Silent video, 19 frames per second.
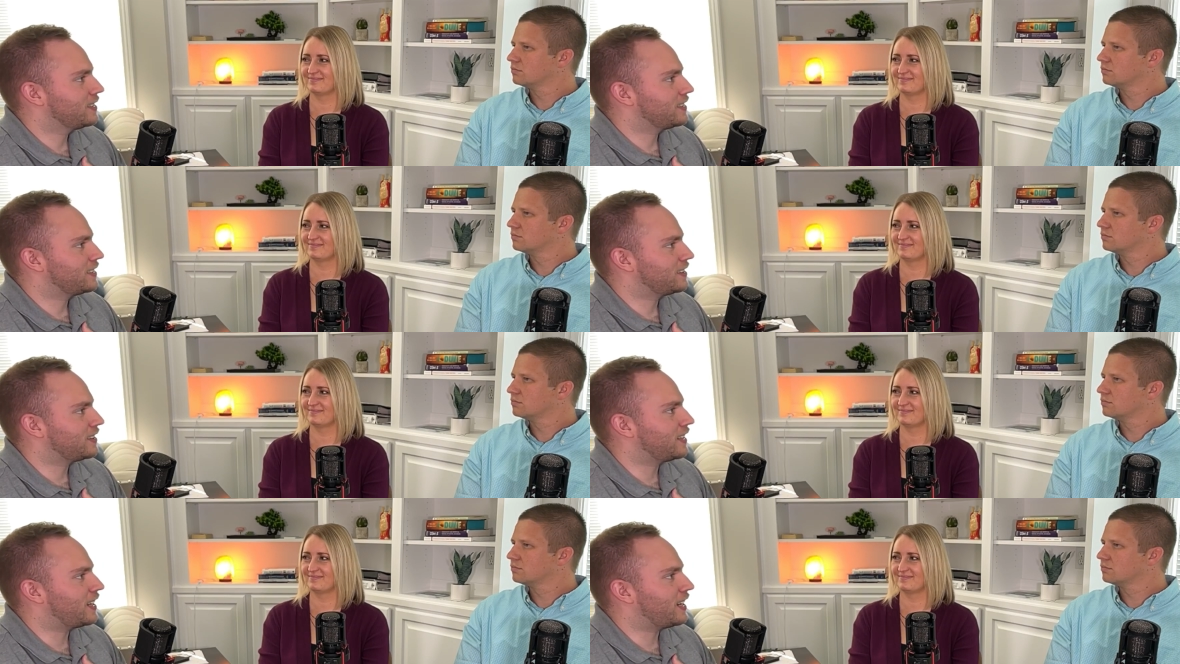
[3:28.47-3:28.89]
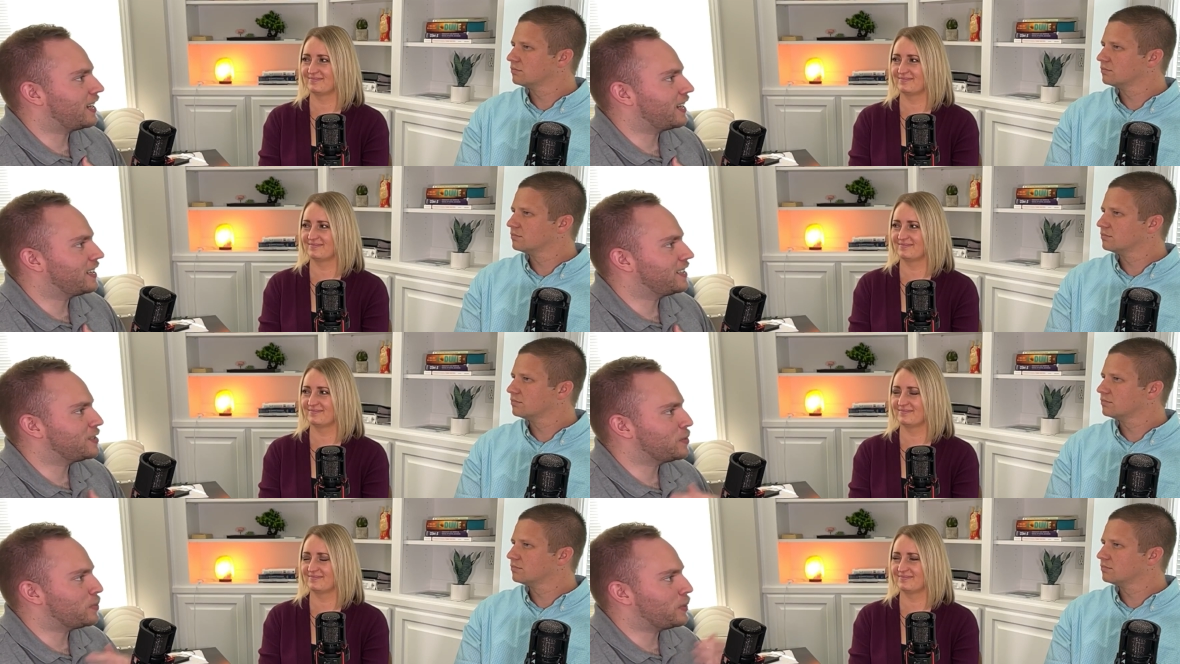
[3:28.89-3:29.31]

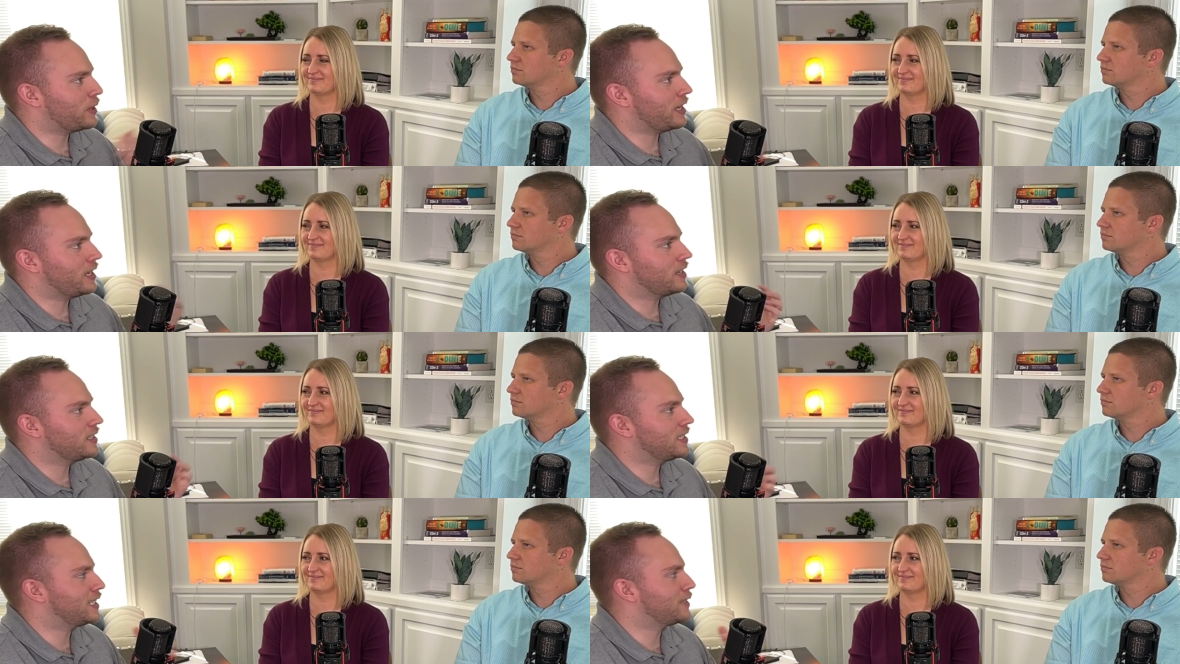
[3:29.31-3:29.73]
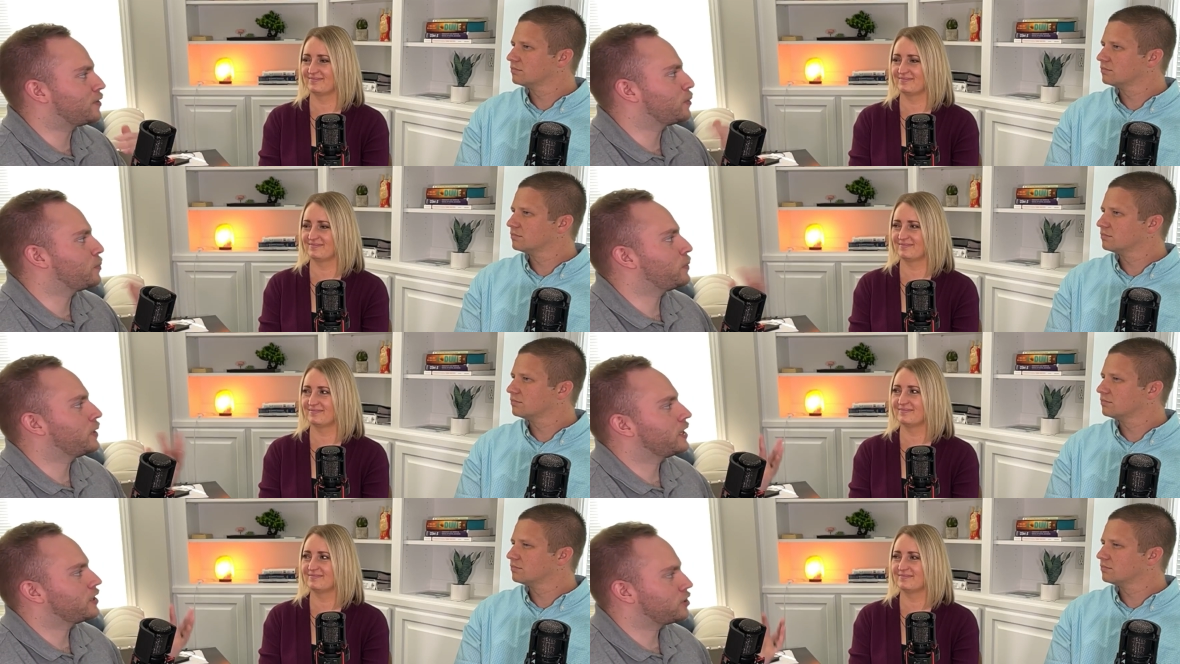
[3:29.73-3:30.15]
Speaker 1: lie to paint a
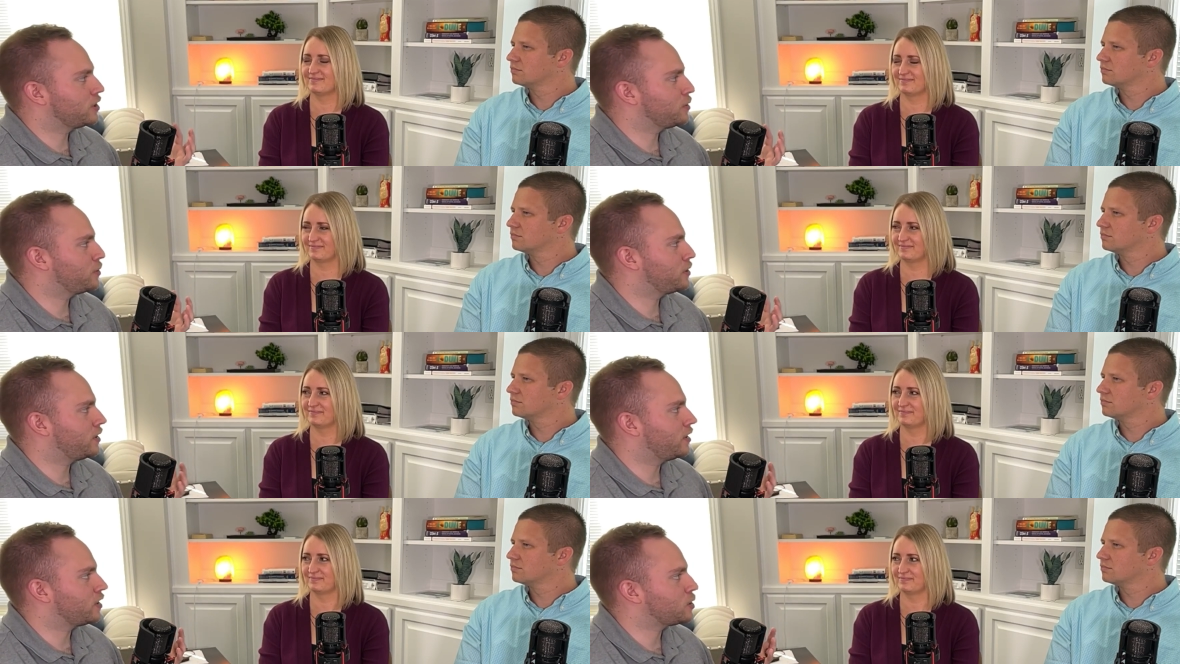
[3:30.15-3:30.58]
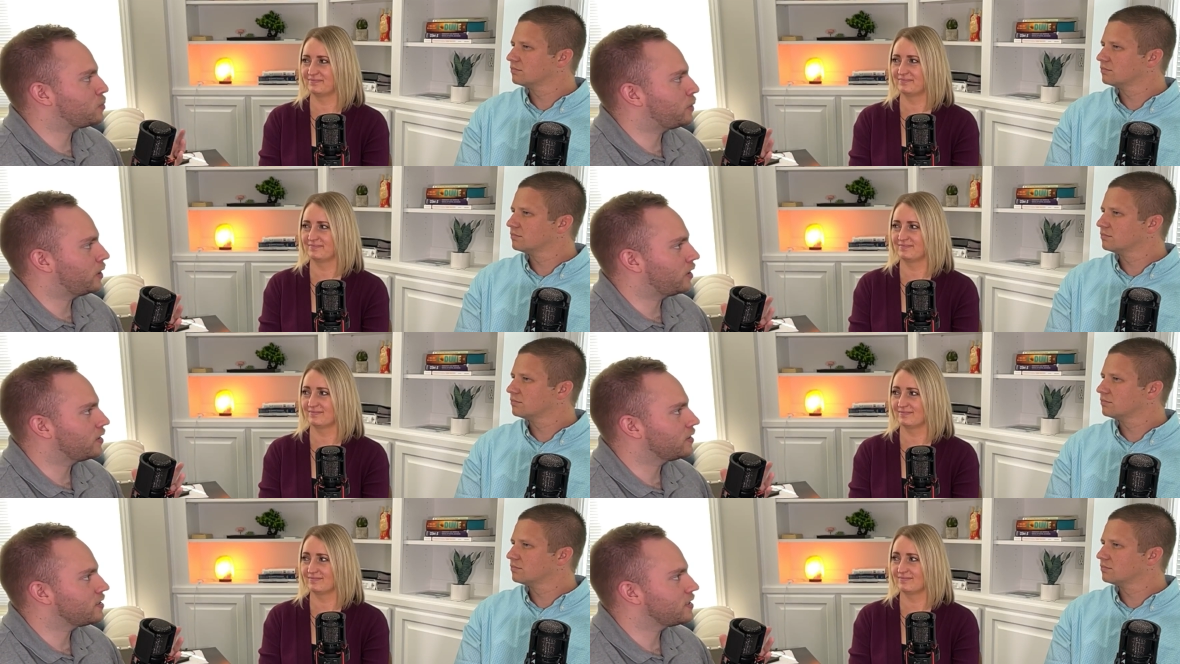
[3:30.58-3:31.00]
different picture than what they're
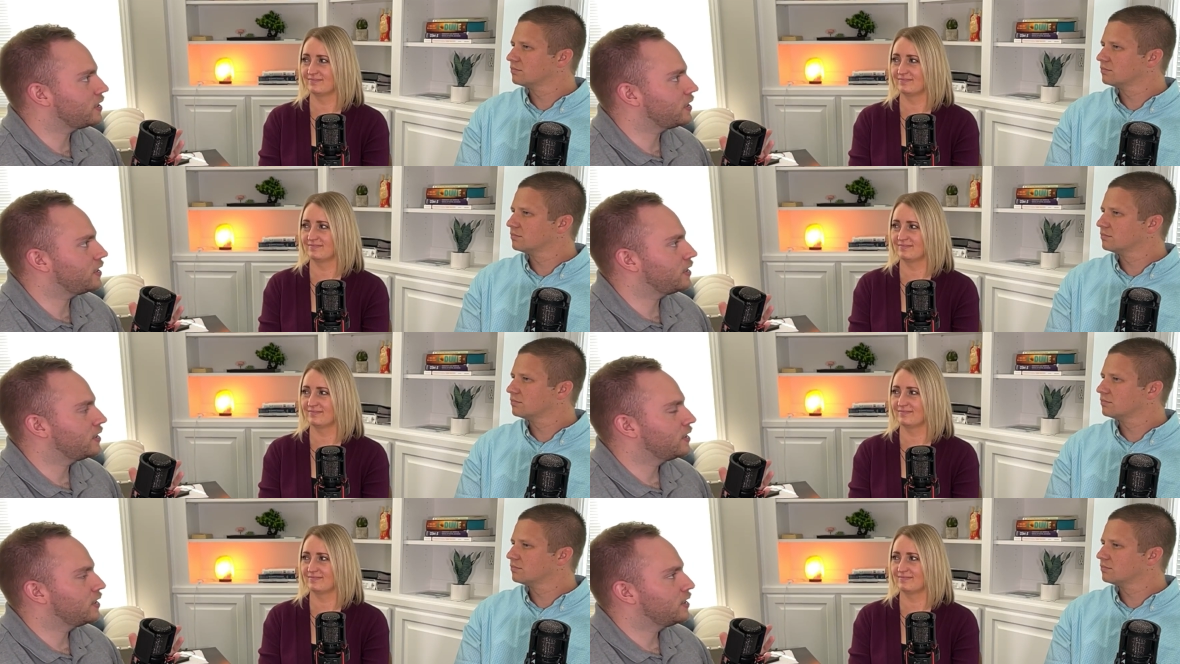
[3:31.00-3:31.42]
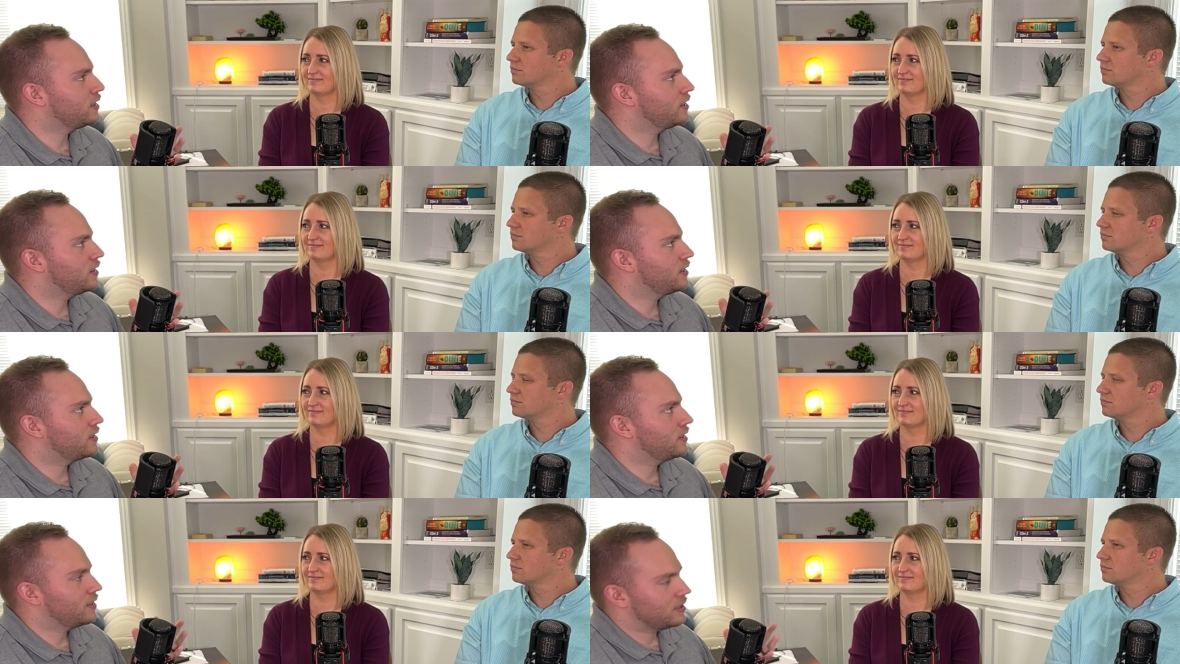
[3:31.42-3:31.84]
experiencing,
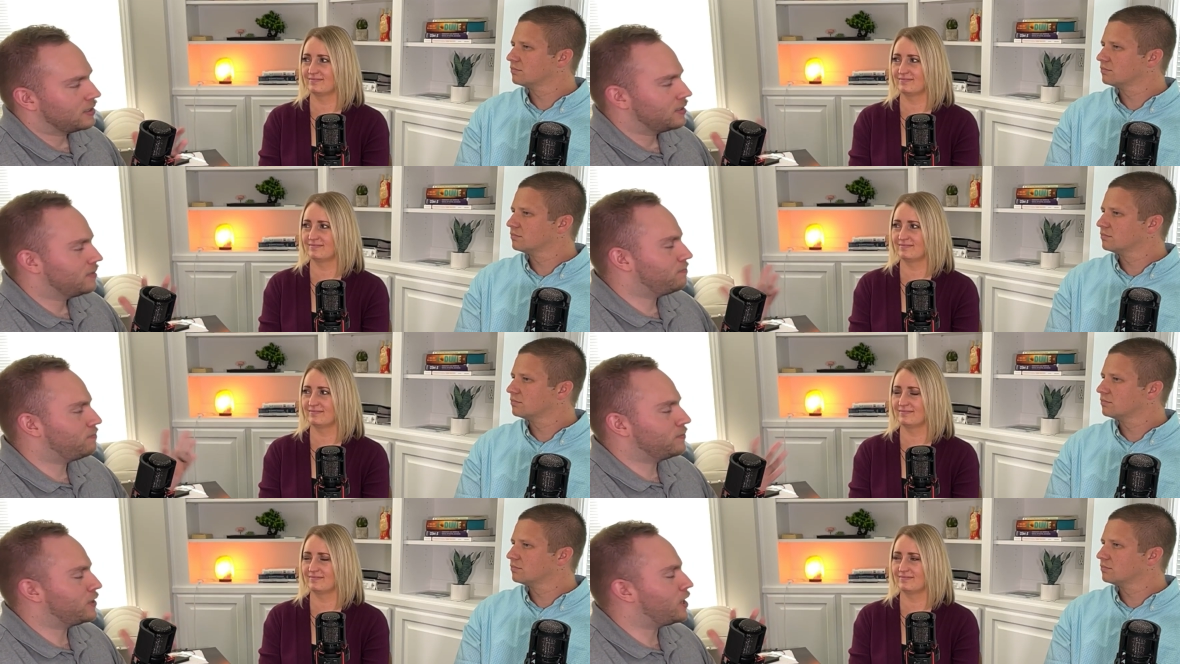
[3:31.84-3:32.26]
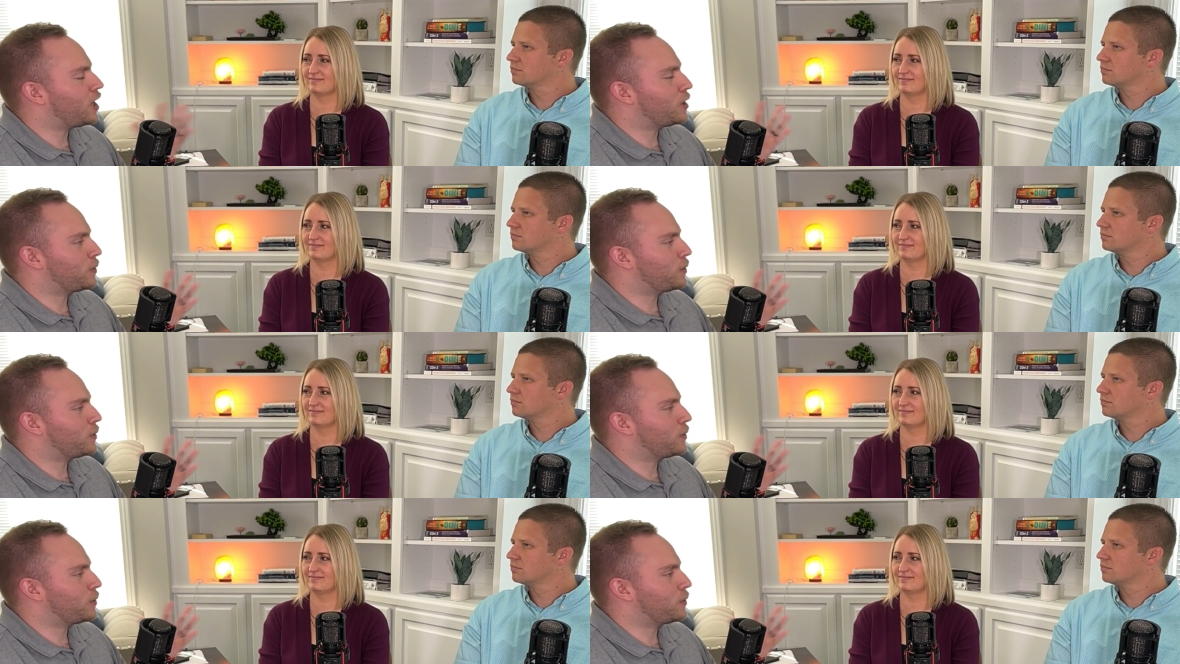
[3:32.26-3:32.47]
not